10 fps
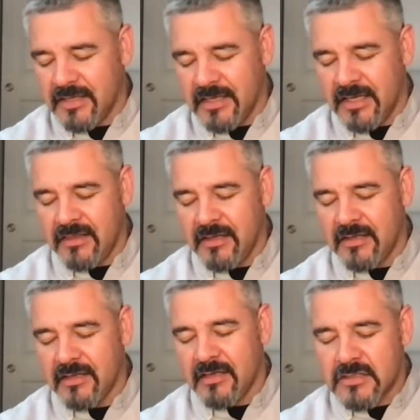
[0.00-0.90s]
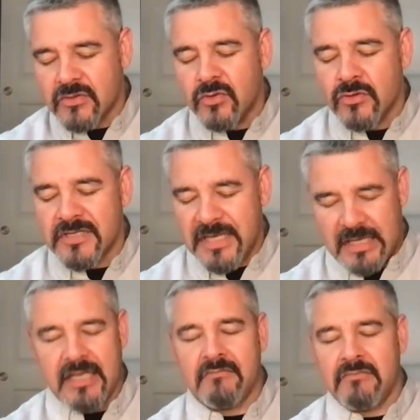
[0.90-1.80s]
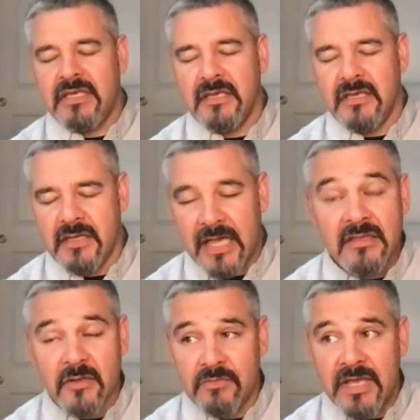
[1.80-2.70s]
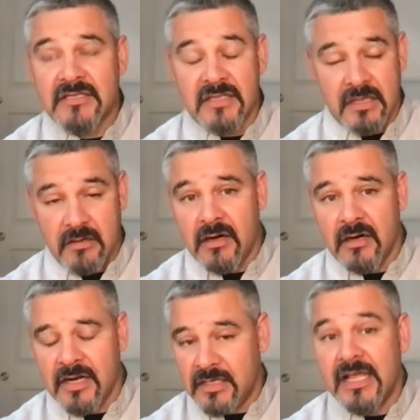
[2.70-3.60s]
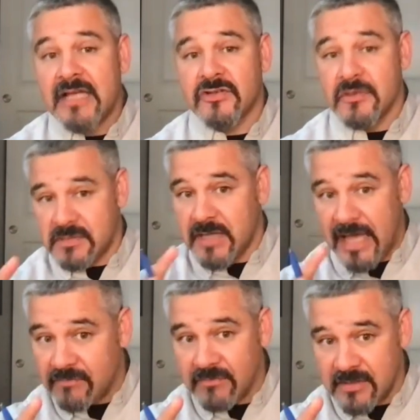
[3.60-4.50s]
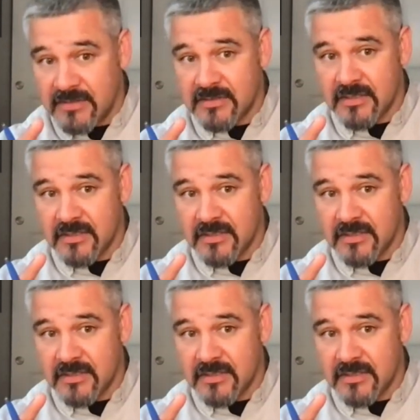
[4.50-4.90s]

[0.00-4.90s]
And I think schools can be, at their best, they are. And classrooms have this.